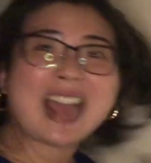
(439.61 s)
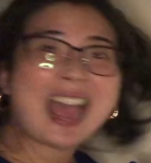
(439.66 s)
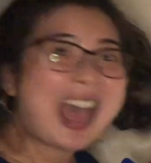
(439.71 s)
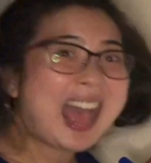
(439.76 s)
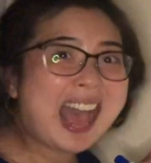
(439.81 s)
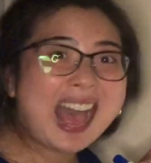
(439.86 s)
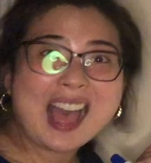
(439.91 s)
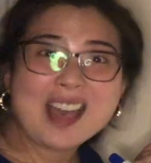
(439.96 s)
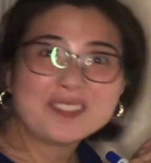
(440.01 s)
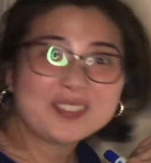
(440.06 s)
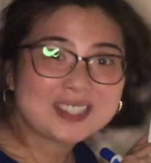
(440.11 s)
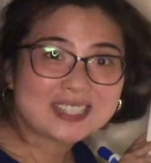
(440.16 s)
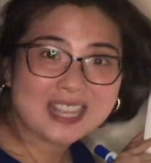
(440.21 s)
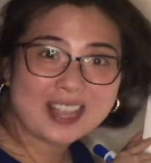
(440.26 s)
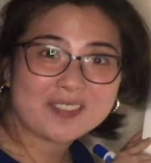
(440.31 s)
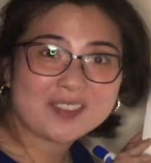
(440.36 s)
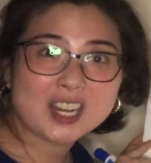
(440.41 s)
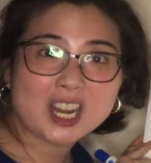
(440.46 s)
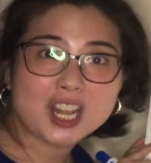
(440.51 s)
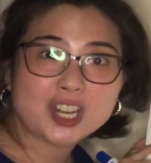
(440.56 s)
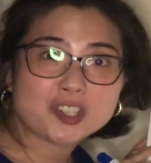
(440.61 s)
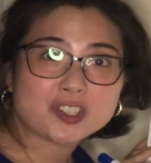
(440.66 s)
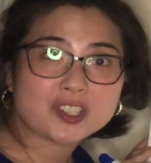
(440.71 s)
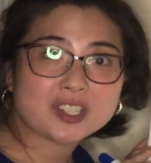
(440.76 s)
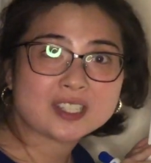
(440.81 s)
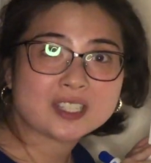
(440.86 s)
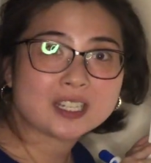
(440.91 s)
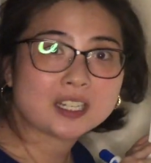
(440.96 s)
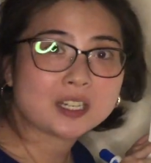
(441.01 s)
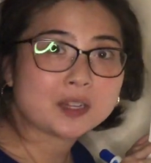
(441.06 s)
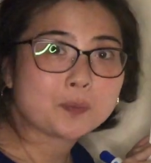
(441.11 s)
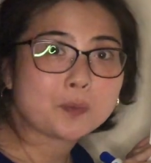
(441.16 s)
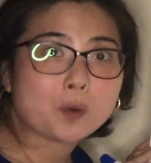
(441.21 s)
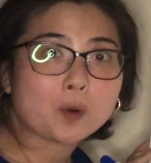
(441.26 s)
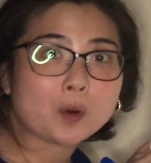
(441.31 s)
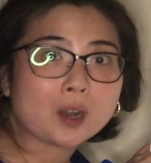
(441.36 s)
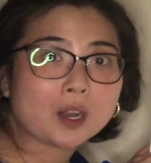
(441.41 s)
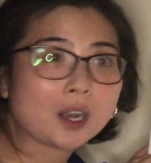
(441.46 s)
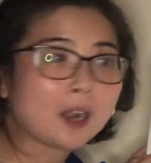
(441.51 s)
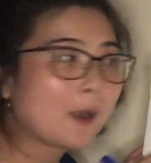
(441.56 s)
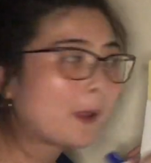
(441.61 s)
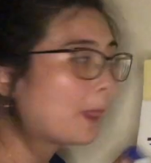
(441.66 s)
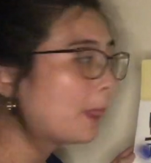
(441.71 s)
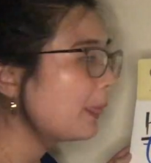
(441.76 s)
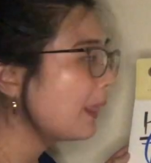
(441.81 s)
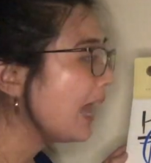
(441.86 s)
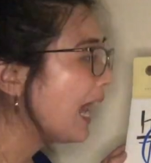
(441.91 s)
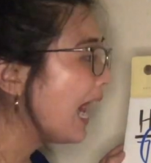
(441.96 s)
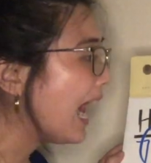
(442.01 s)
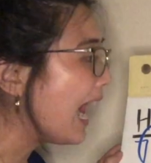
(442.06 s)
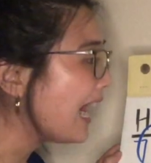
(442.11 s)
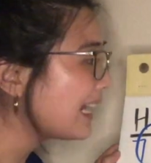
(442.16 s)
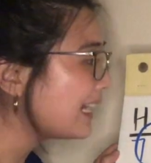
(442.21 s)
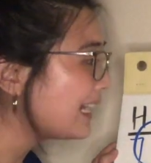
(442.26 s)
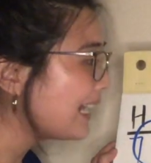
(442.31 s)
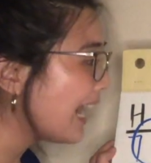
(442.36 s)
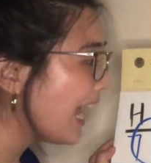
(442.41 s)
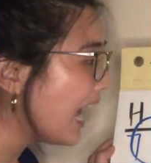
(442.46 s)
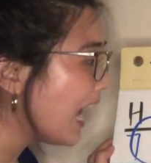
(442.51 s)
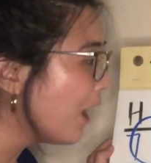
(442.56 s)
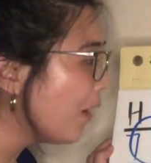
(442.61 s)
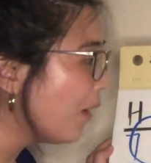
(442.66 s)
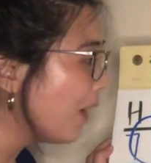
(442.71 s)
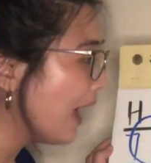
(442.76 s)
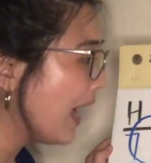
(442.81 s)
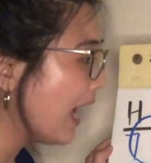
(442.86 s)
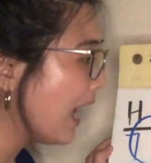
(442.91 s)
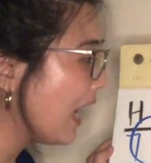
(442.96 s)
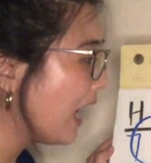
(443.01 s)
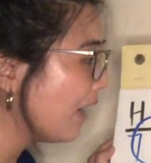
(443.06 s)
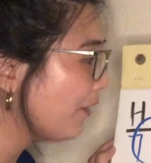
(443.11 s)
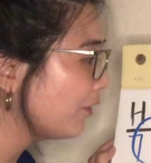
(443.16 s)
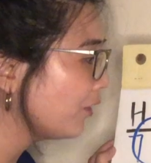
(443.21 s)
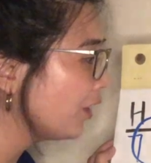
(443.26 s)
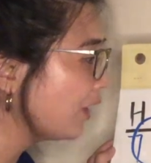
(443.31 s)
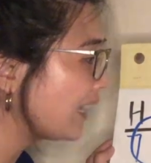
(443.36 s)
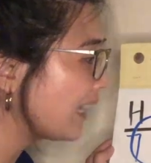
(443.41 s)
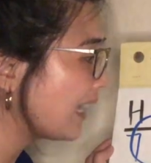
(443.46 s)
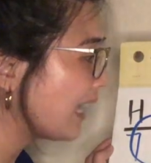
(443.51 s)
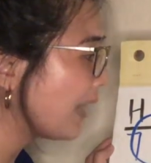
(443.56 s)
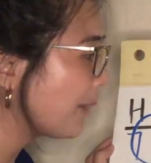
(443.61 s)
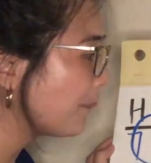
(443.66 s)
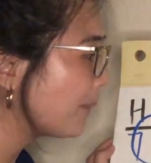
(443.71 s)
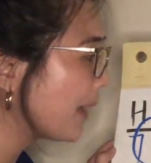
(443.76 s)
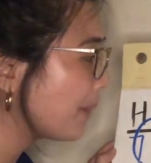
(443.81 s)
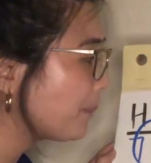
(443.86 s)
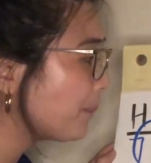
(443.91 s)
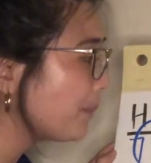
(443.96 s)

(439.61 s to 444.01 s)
have 700s anymore. I now have, looking at my